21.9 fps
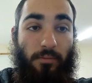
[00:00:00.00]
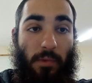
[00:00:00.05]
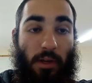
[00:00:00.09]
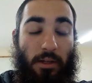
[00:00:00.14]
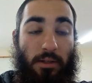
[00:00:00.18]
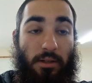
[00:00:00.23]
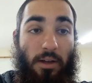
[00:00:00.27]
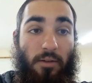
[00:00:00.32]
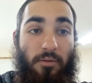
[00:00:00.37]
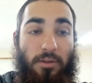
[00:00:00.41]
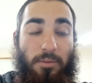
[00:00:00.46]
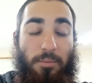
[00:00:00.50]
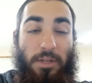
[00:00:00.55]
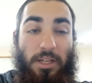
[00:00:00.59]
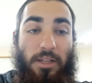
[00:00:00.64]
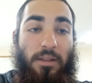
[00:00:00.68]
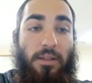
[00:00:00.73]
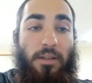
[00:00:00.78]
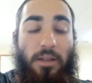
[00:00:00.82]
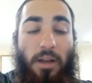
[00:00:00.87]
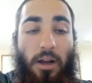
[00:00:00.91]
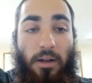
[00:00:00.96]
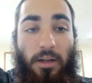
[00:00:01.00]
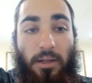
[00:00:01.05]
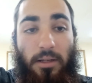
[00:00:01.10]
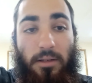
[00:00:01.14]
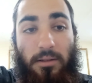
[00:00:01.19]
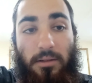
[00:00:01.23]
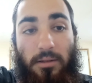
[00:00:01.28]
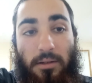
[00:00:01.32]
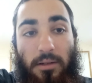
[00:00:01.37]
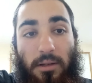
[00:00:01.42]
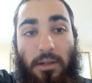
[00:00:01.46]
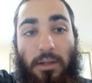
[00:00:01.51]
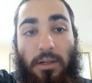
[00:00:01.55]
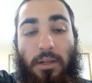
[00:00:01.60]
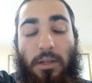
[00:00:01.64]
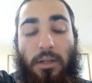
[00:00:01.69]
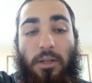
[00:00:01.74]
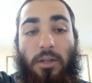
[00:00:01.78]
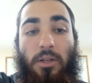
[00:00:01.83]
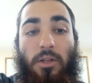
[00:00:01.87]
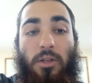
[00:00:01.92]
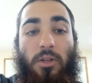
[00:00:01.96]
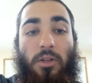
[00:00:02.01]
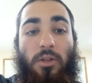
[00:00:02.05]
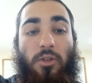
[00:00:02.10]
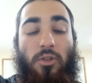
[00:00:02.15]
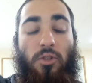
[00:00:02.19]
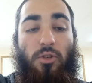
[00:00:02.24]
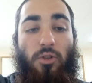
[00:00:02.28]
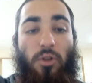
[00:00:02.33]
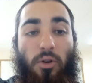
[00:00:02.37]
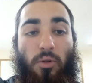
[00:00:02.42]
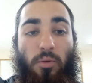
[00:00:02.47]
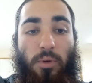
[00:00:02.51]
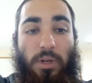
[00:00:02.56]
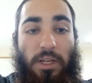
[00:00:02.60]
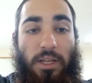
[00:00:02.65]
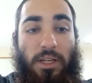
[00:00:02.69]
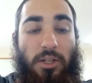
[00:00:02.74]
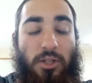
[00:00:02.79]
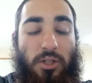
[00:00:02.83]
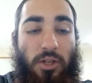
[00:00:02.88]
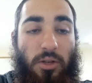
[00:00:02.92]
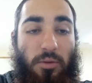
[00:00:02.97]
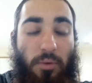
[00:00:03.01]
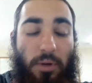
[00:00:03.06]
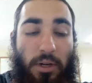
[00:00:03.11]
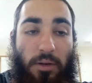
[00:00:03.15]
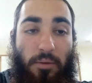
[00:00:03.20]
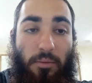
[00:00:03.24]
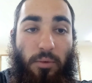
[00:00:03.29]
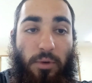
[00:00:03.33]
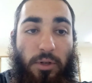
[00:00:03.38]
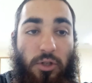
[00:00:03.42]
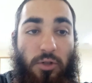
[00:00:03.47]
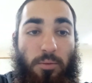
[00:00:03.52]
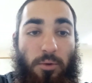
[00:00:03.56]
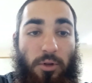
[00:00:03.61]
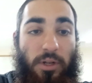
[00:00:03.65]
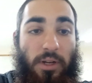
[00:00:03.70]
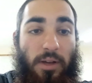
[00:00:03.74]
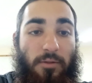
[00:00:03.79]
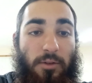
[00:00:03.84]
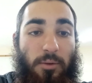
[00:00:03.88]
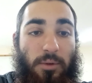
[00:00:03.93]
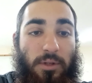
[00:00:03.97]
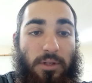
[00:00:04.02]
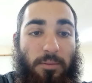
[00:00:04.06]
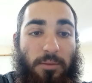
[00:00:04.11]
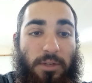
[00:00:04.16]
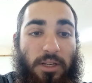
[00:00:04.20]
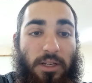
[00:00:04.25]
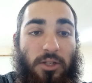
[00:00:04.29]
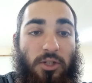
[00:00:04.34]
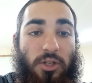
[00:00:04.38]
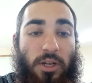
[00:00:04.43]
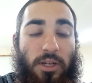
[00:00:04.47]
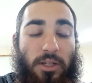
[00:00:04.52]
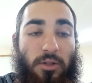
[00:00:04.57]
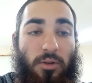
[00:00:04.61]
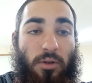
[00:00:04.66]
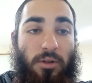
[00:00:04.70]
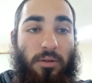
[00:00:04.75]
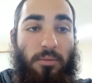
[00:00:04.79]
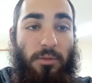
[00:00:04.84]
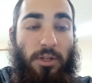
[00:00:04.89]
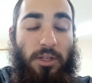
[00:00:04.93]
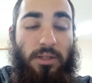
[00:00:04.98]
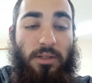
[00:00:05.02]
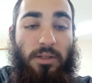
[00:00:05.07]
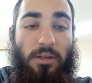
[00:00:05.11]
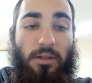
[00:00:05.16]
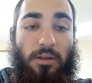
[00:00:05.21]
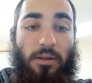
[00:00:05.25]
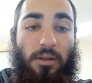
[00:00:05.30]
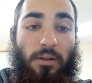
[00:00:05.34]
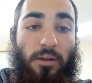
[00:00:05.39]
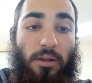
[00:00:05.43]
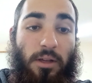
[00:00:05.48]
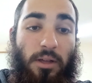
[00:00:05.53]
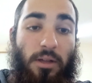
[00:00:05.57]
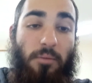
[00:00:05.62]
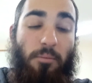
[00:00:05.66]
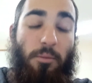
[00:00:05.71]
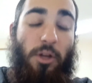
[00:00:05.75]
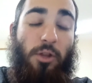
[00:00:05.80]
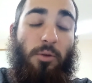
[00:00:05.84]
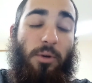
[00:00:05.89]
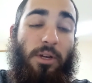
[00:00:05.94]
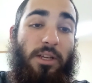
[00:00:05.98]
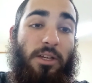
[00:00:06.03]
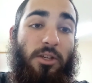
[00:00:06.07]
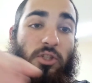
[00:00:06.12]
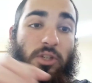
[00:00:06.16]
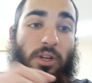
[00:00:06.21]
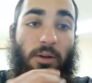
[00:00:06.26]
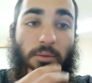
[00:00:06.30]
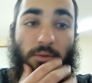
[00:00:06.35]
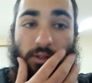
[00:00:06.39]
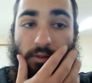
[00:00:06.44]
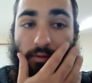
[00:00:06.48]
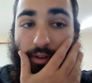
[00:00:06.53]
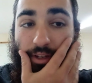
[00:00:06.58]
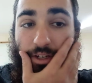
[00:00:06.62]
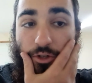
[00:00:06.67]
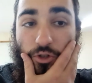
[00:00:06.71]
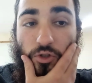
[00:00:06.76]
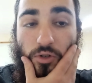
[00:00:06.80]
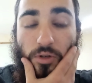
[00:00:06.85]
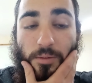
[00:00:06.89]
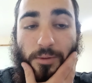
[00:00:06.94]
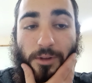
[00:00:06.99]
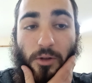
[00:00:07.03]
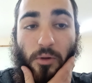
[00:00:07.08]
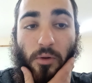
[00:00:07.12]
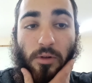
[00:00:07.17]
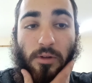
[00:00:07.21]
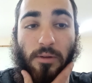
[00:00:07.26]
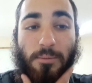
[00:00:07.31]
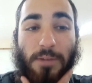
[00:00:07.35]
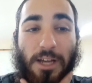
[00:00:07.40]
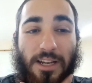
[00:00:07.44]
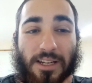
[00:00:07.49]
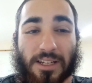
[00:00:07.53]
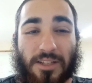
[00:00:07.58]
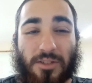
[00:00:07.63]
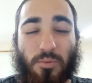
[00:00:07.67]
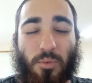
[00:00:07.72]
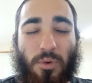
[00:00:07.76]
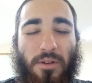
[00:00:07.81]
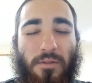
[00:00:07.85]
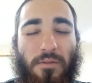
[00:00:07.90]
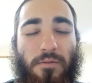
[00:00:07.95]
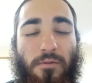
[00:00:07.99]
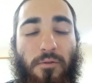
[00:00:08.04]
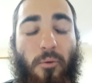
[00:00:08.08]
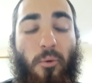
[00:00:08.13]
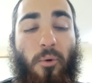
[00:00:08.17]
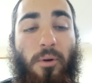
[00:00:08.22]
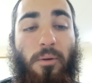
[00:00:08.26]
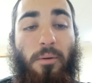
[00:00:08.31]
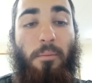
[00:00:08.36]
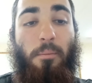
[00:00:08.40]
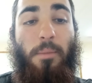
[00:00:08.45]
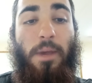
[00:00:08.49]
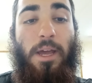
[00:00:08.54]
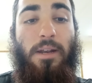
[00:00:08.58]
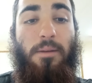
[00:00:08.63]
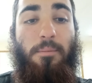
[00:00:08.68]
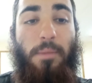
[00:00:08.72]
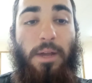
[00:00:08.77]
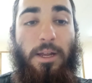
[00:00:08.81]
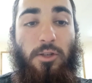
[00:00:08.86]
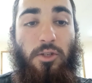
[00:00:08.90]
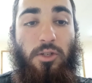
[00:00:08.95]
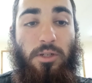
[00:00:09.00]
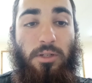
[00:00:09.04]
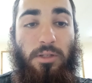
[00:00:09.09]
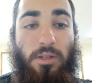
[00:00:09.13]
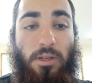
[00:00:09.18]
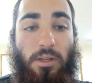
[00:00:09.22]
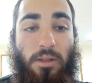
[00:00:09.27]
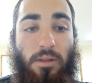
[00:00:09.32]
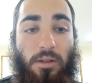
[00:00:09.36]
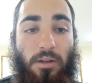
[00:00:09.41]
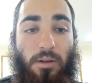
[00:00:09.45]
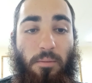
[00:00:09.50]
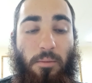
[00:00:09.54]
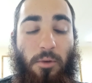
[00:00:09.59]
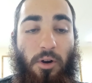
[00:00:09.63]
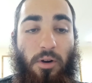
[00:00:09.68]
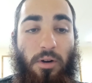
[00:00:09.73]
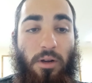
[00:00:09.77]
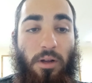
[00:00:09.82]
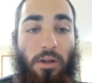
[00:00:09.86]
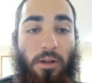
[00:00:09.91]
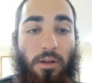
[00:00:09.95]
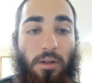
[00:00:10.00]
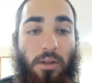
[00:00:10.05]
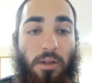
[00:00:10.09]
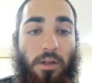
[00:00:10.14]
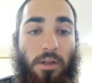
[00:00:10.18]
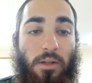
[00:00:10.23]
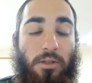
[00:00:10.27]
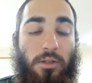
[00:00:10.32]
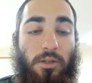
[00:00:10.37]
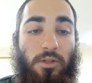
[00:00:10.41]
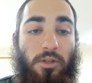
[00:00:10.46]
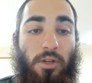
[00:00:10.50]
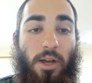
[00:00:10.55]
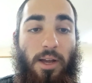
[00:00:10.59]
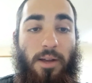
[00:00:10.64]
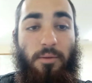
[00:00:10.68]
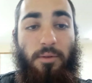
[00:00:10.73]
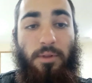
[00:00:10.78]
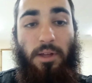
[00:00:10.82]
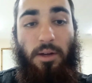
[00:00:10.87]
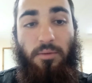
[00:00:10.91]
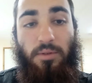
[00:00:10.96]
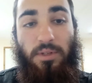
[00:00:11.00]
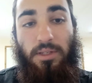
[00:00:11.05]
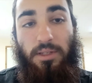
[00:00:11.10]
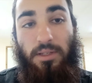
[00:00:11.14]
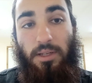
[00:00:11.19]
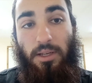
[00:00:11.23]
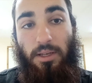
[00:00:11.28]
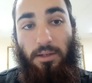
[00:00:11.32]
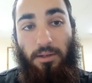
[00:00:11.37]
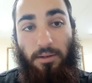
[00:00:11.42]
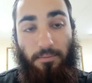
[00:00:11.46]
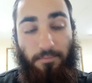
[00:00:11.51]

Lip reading: David being the youngest. So when Shmuel Hanavi went to meet Ishai, he told him, listen, by the way, Ishai was an extremely holy man. He's one of 4 men mentioned in the Gemara to die without sin,